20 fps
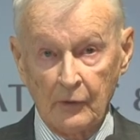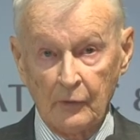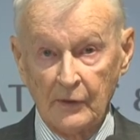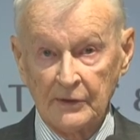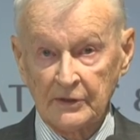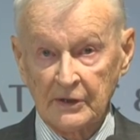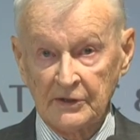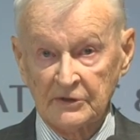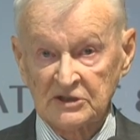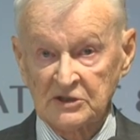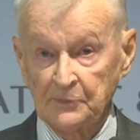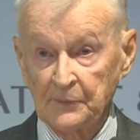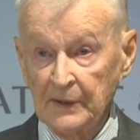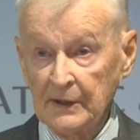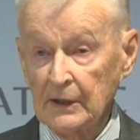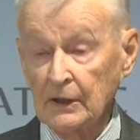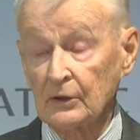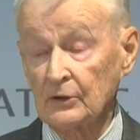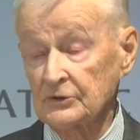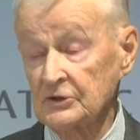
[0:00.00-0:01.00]
when
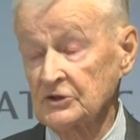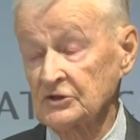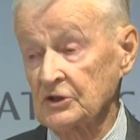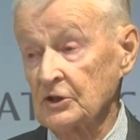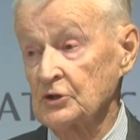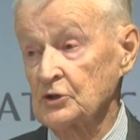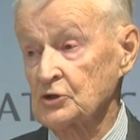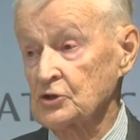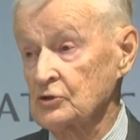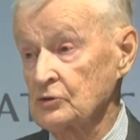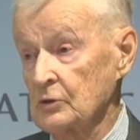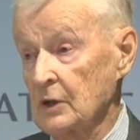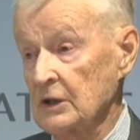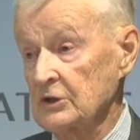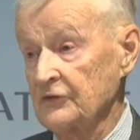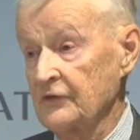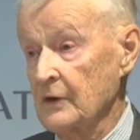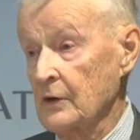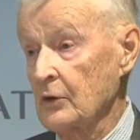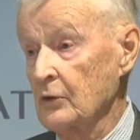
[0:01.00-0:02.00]
speaking on this issue
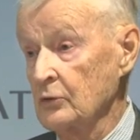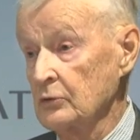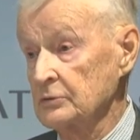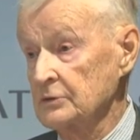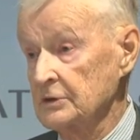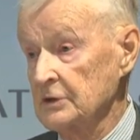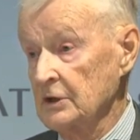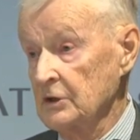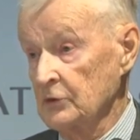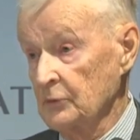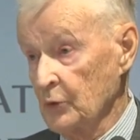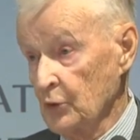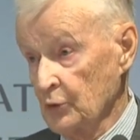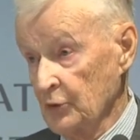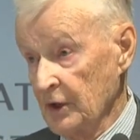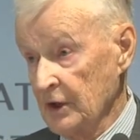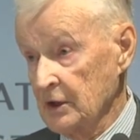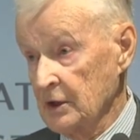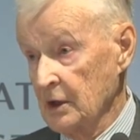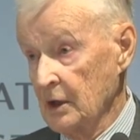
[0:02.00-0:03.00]
at Wehrkunde in
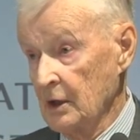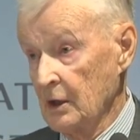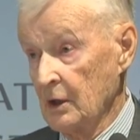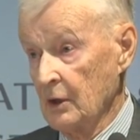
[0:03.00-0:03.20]
Munich